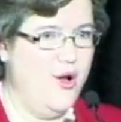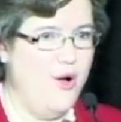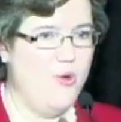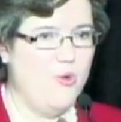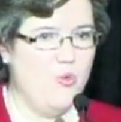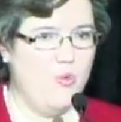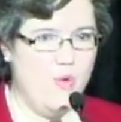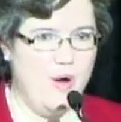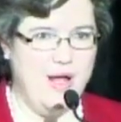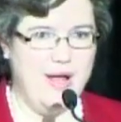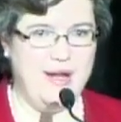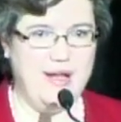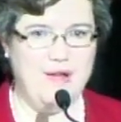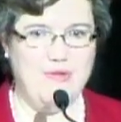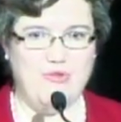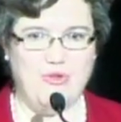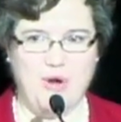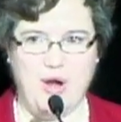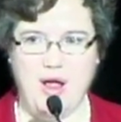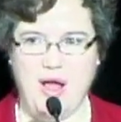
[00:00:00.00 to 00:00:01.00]
ready
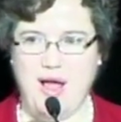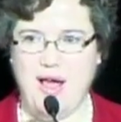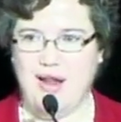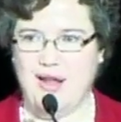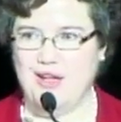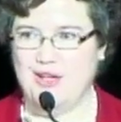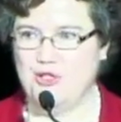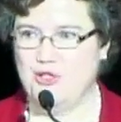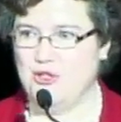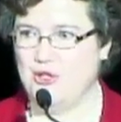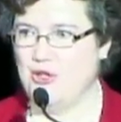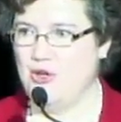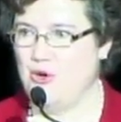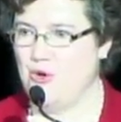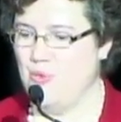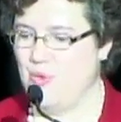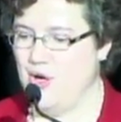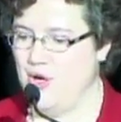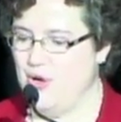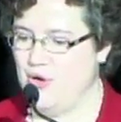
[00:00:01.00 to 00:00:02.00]
for college,
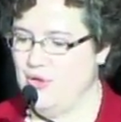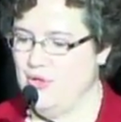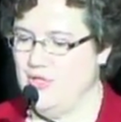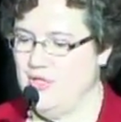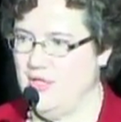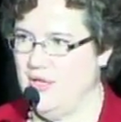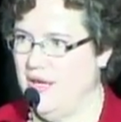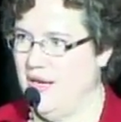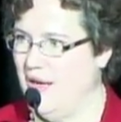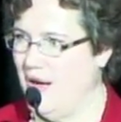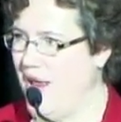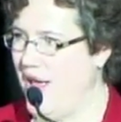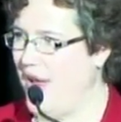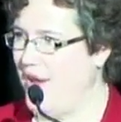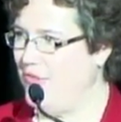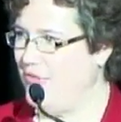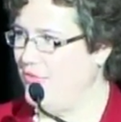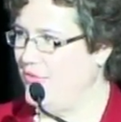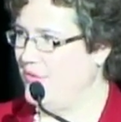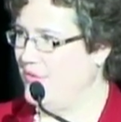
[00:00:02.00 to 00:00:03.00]
careers, and
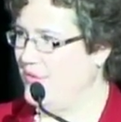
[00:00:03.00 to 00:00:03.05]
life.